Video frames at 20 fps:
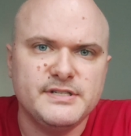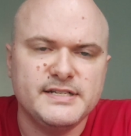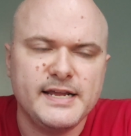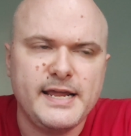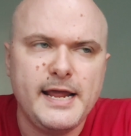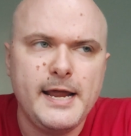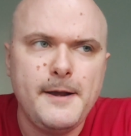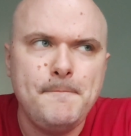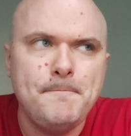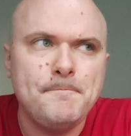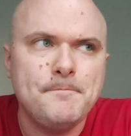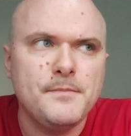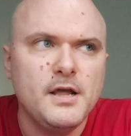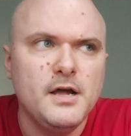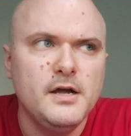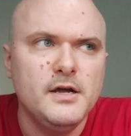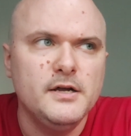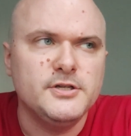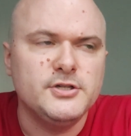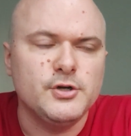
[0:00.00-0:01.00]
as I can.
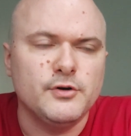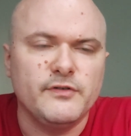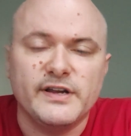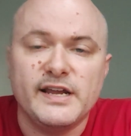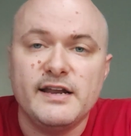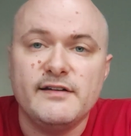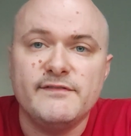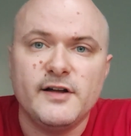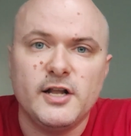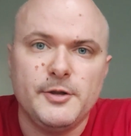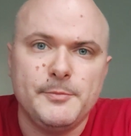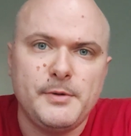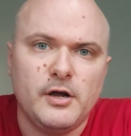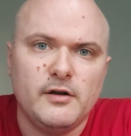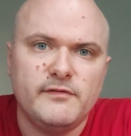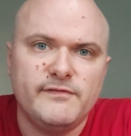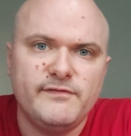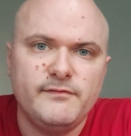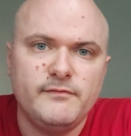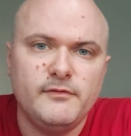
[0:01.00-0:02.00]
Don't forget, follow
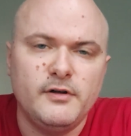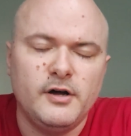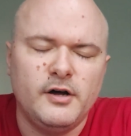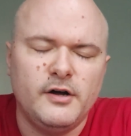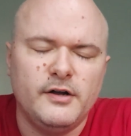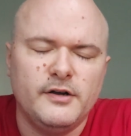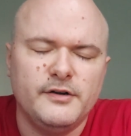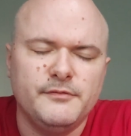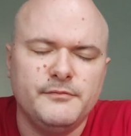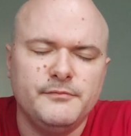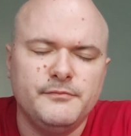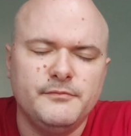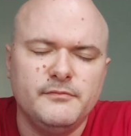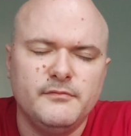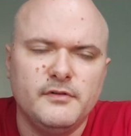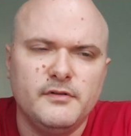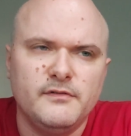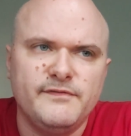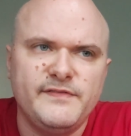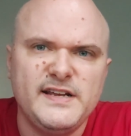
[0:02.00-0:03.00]
me on
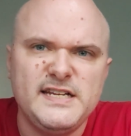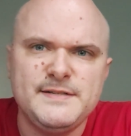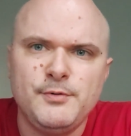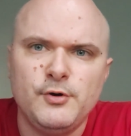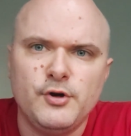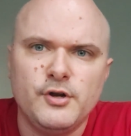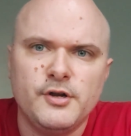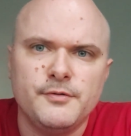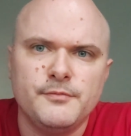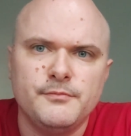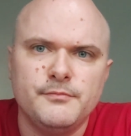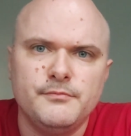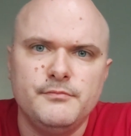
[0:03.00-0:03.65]
Facebook,